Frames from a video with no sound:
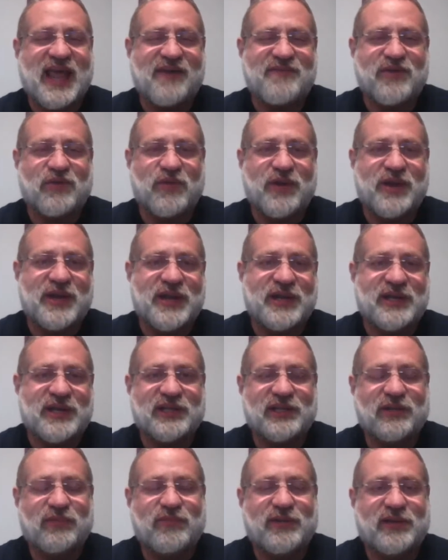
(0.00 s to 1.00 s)
I haven't read it in a
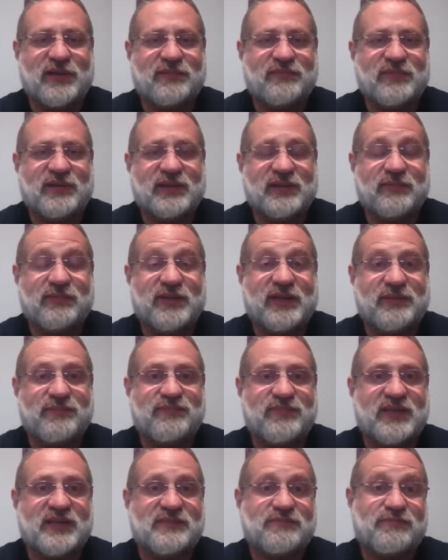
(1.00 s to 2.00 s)
little bit,
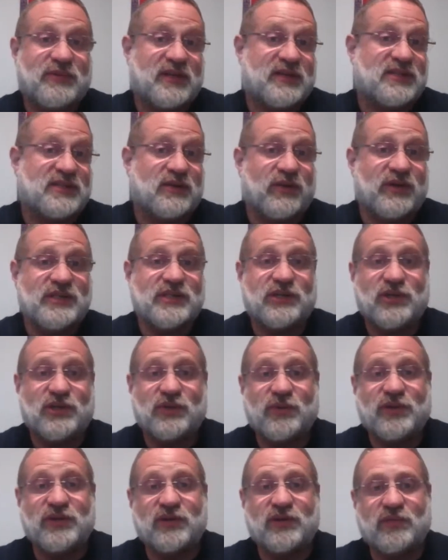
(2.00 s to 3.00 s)
but it's always a good
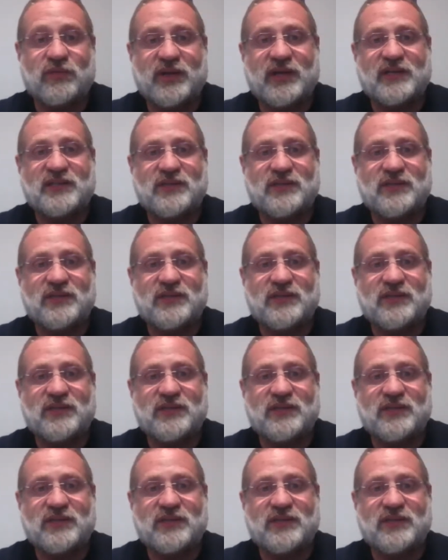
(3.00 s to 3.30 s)
one to read.